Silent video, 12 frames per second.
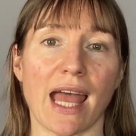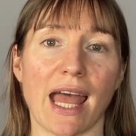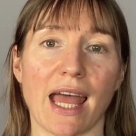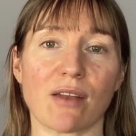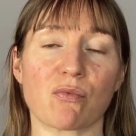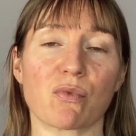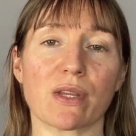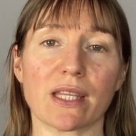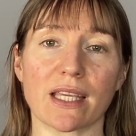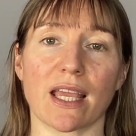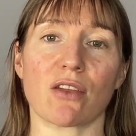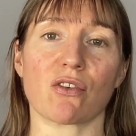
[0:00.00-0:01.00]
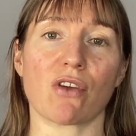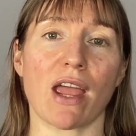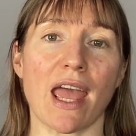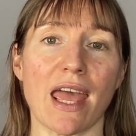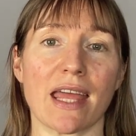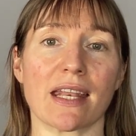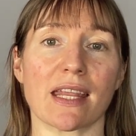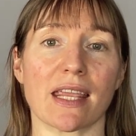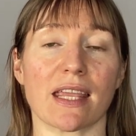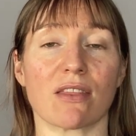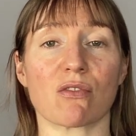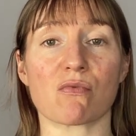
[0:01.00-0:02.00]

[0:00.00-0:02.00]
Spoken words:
and really get your head in the